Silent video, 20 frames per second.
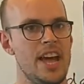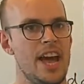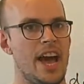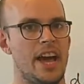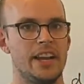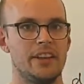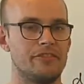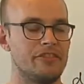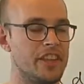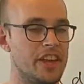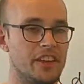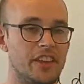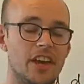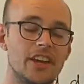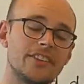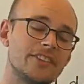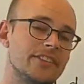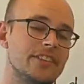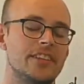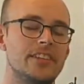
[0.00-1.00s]
And if they're
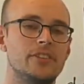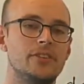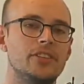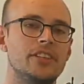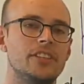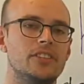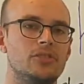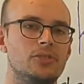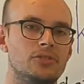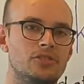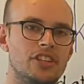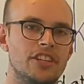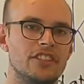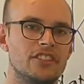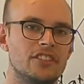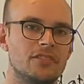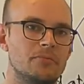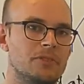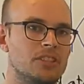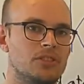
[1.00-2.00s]
not, then you need to change
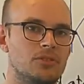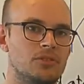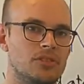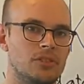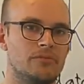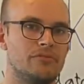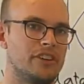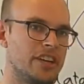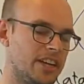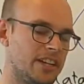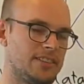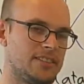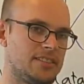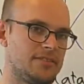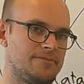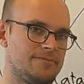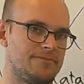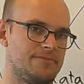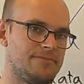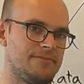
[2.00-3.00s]
them into something else.